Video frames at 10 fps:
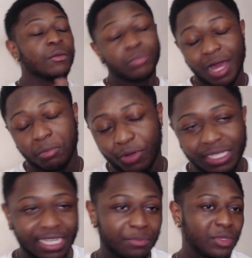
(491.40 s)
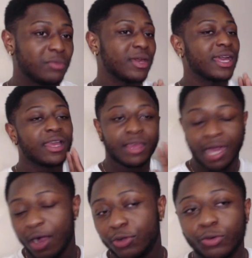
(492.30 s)
BlocBoy JB, man. I
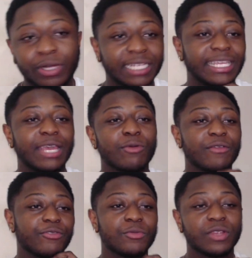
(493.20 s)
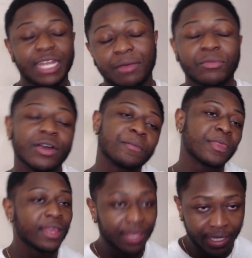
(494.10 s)
don't know where the K went from your name, but
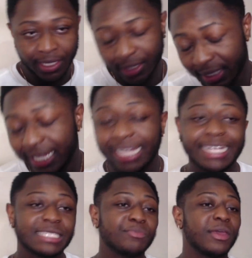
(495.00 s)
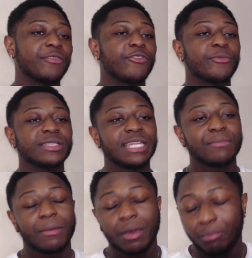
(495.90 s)
the K disappeared from his name,
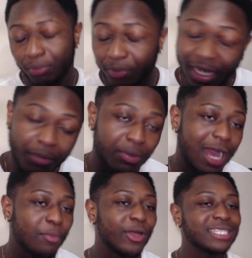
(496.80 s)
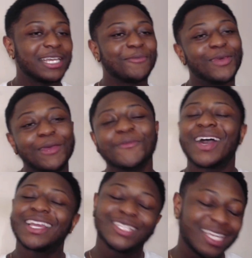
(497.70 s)
man. But big up BlocBoy JB,
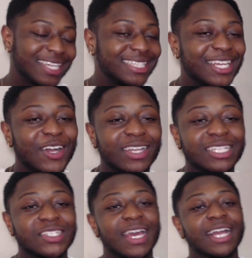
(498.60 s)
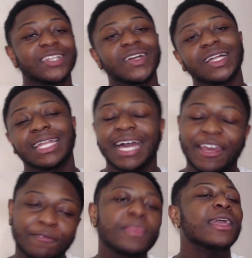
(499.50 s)
man. You did your thing on the track. Look alive.
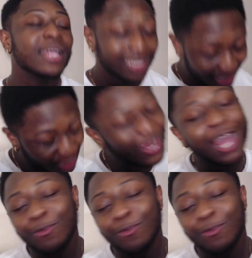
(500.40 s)
The track